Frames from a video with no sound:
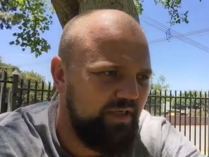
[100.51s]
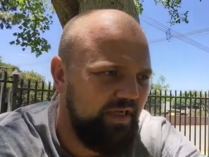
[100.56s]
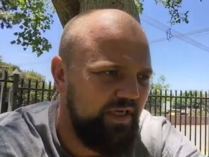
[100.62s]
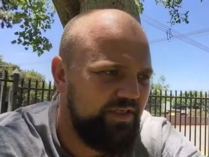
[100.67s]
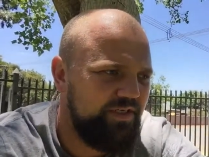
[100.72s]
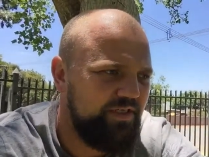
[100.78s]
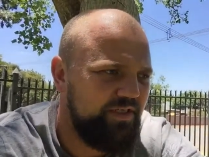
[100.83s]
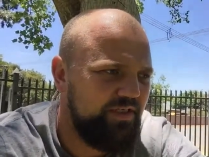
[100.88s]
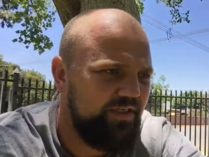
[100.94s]

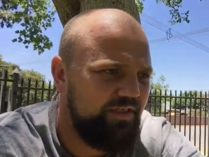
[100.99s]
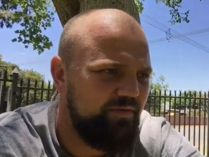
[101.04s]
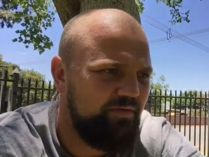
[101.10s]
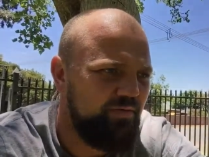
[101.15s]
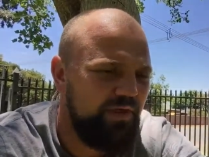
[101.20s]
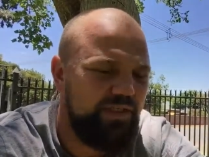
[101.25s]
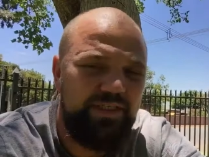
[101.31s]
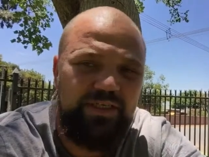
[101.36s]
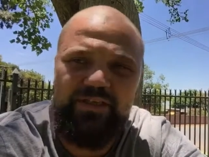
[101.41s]
actually
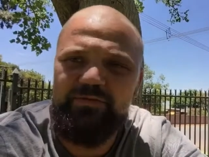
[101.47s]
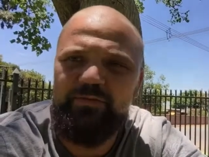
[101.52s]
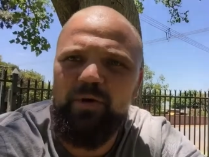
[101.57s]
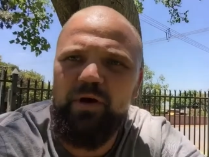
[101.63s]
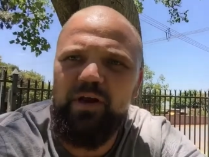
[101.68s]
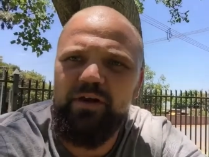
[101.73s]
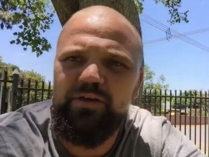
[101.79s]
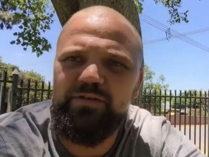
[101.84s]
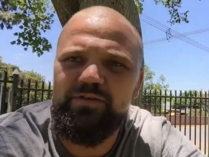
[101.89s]
was
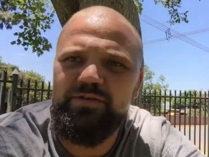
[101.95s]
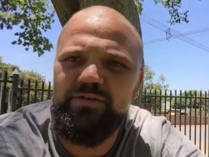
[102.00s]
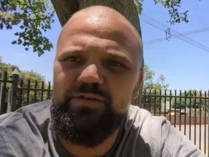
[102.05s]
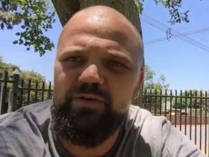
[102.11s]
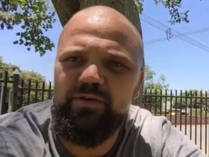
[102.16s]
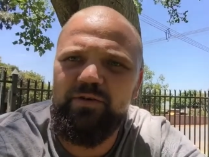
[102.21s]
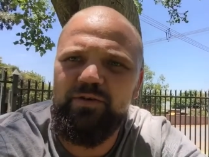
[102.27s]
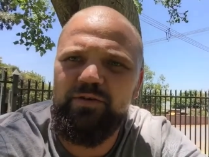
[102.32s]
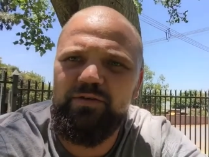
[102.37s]
inspired to
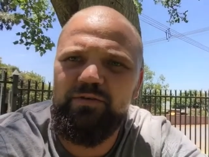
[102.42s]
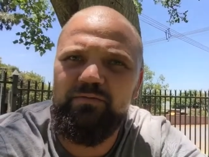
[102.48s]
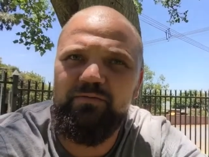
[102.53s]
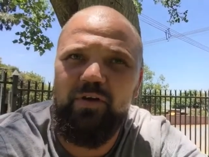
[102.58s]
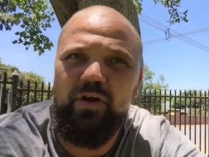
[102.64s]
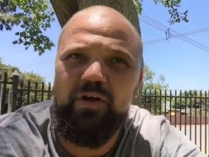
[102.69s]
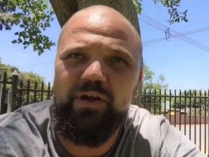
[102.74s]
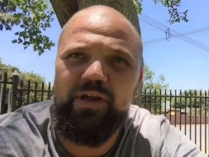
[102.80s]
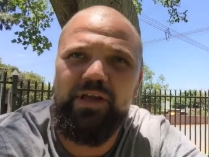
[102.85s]
start
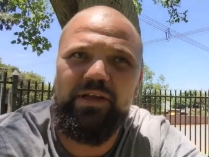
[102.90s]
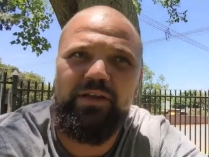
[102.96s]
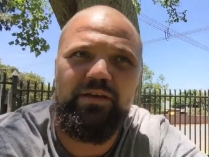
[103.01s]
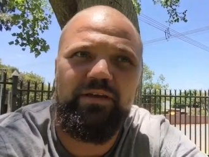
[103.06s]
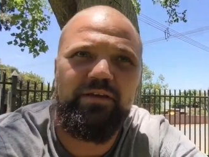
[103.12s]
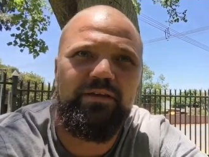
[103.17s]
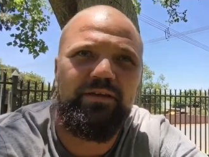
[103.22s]
blogging,